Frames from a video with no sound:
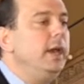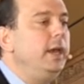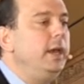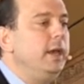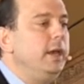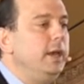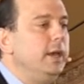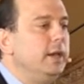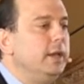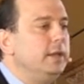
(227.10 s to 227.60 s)

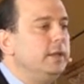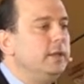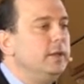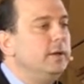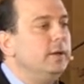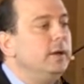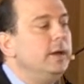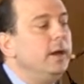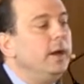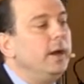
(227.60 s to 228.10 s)
and
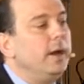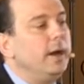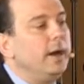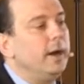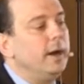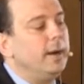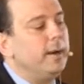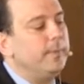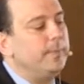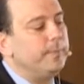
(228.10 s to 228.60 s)

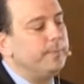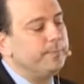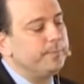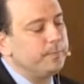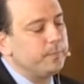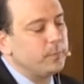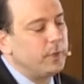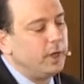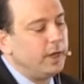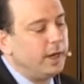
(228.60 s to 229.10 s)
um,
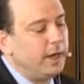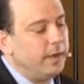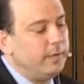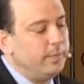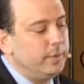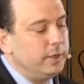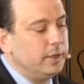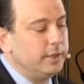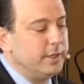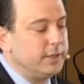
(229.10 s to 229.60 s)
I've
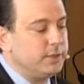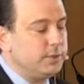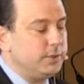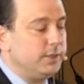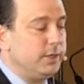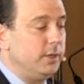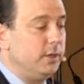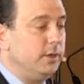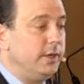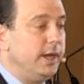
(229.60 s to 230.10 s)
been a
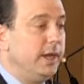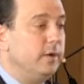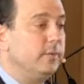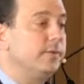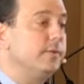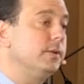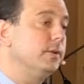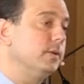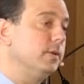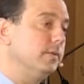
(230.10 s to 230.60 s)
legislator now
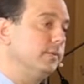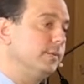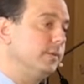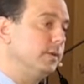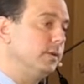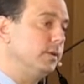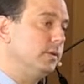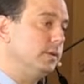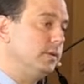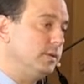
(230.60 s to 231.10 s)
for,
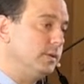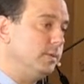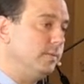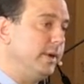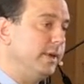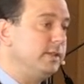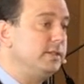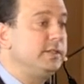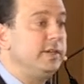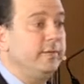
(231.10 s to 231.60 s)
for, this is
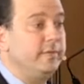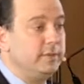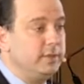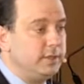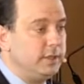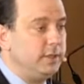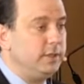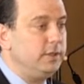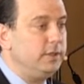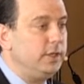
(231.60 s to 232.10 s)
my
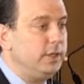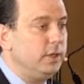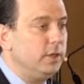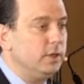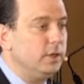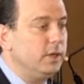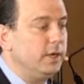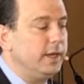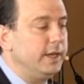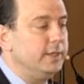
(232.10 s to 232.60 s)
seventeenth
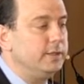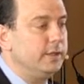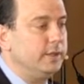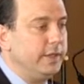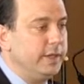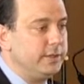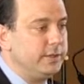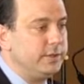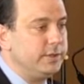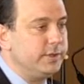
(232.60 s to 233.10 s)
year as a
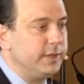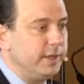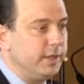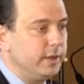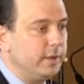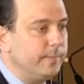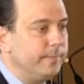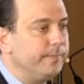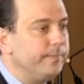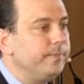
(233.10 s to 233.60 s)

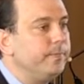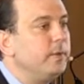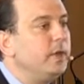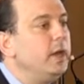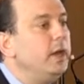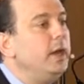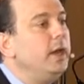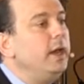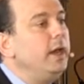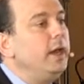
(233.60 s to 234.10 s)
legislator.
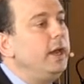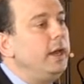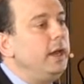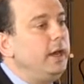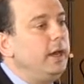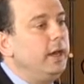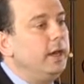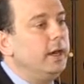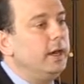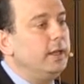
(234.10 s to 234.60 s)

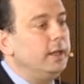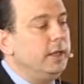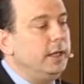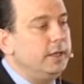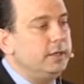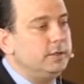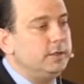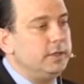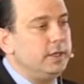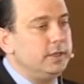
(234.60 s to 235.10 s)
And
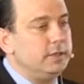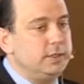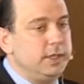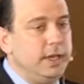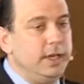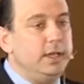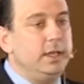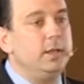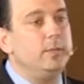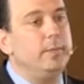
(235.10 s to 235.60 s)
as, as
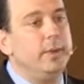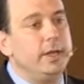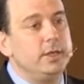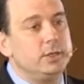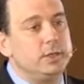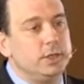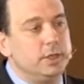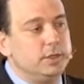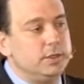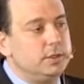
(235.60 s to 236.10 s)
Ann had
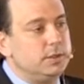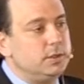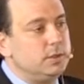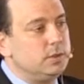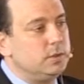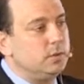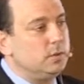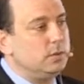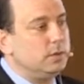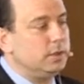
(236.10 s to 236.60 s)
mentioned,
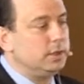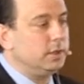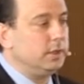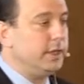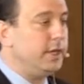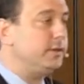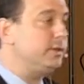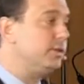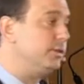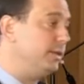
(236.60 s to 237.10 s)
the
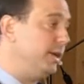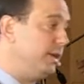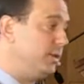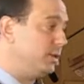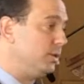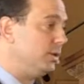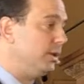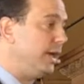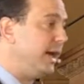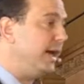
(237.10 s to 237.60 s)

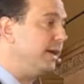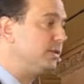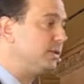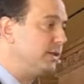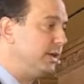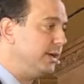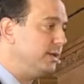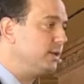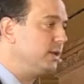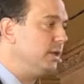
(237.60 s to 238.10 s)
legislature last
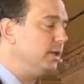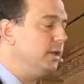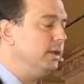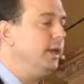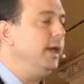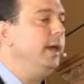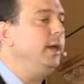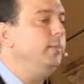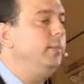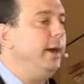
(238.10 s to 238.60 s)
session
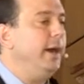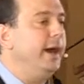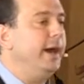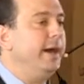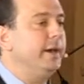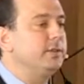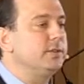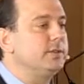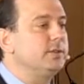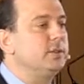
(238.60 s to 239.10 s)
had
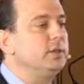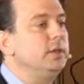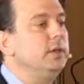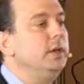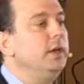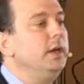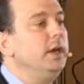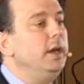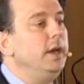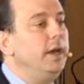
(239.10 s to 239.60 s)
passed
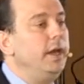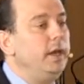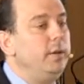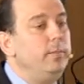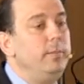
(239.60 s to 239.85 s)
a